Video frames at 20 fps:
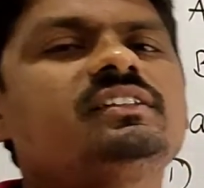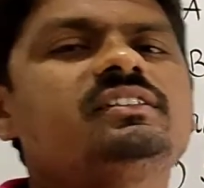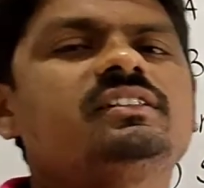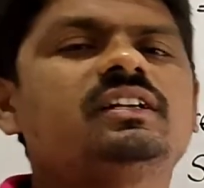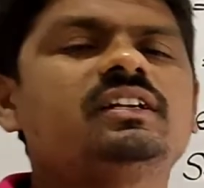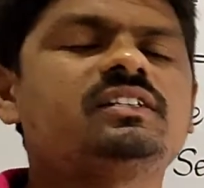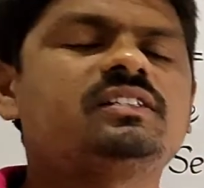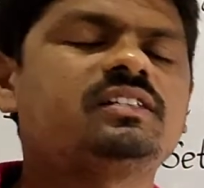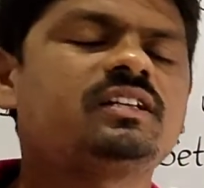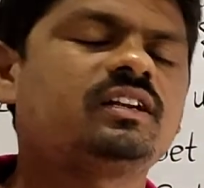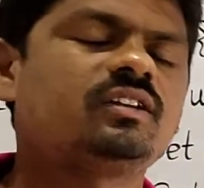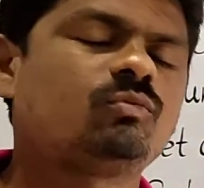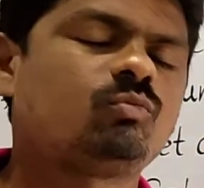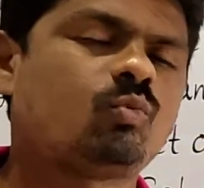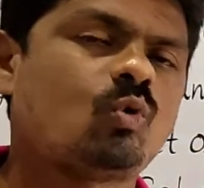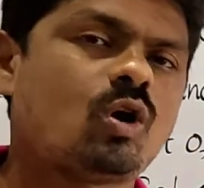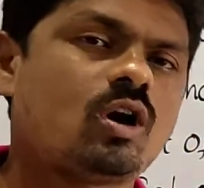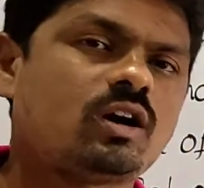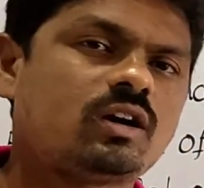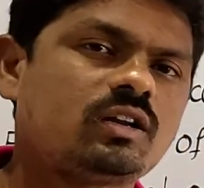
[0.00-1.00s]
sets and
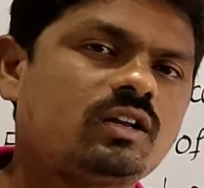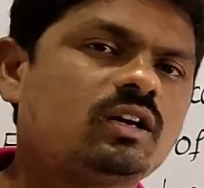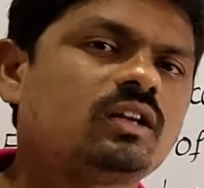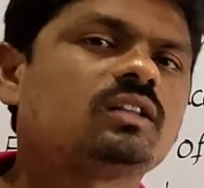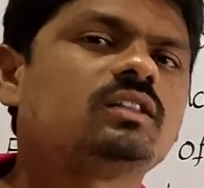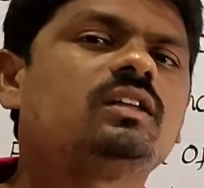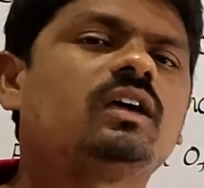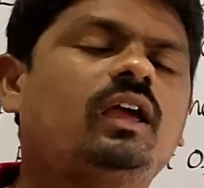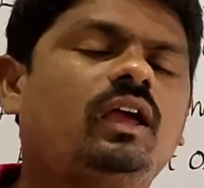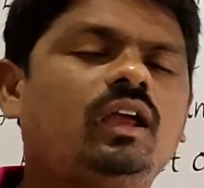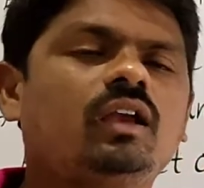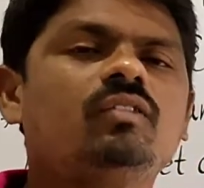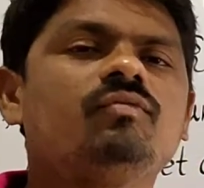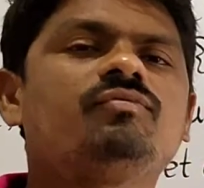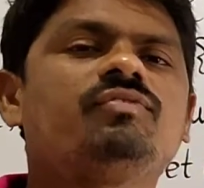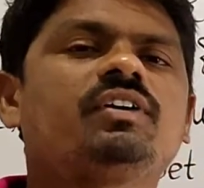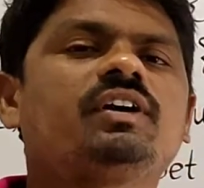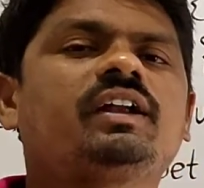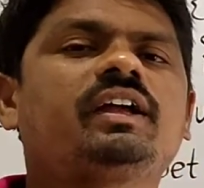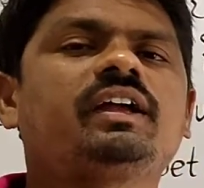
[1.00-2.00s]
what are the
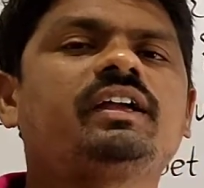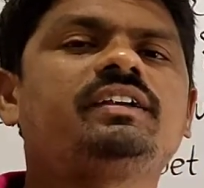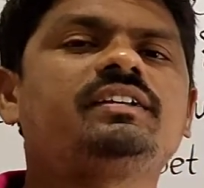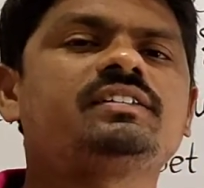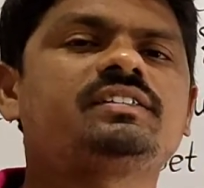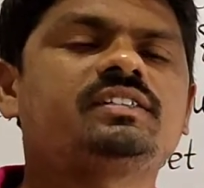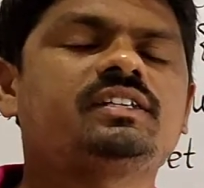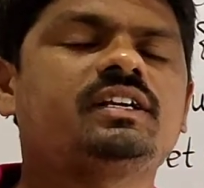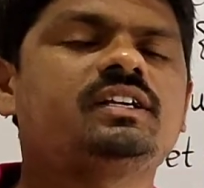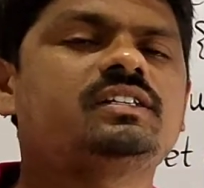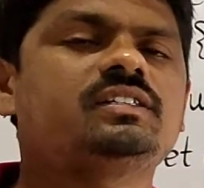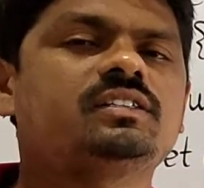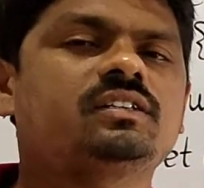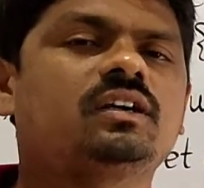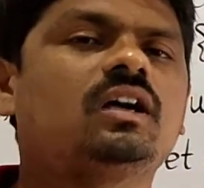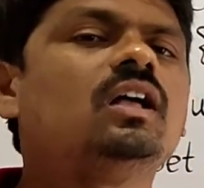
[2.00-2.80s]
infinite sets?